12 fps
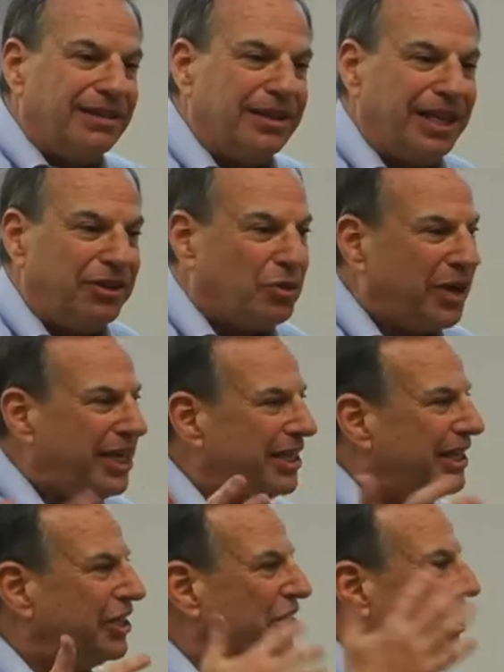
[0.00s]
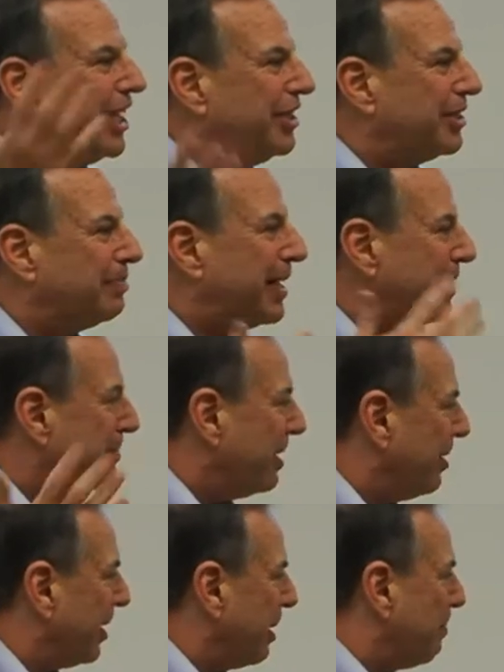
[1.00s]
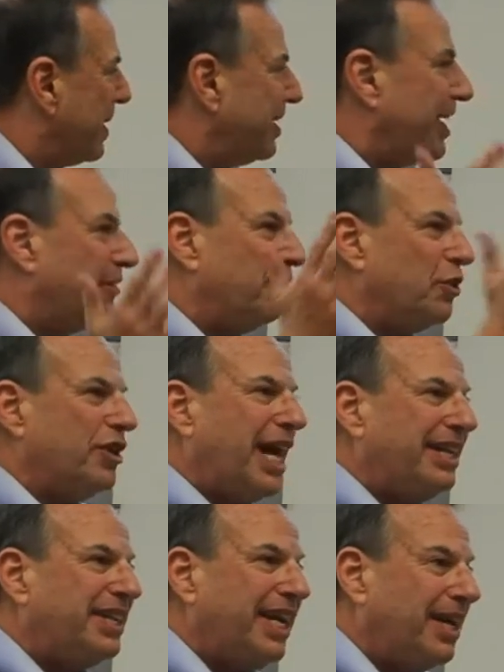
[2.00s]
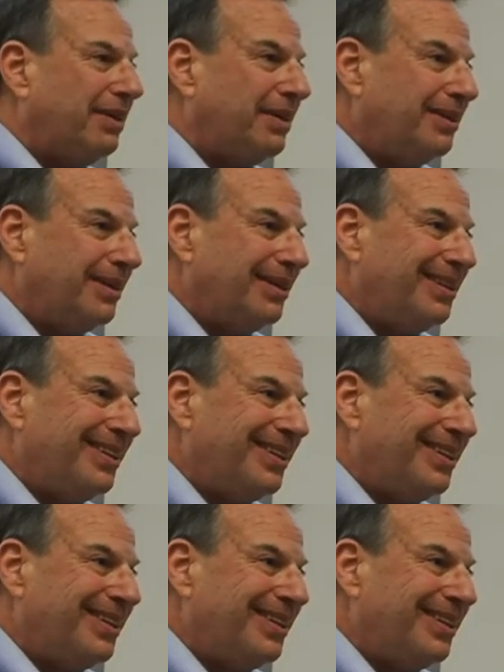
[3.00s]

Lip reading: they trade cliches about America. But if you're not there,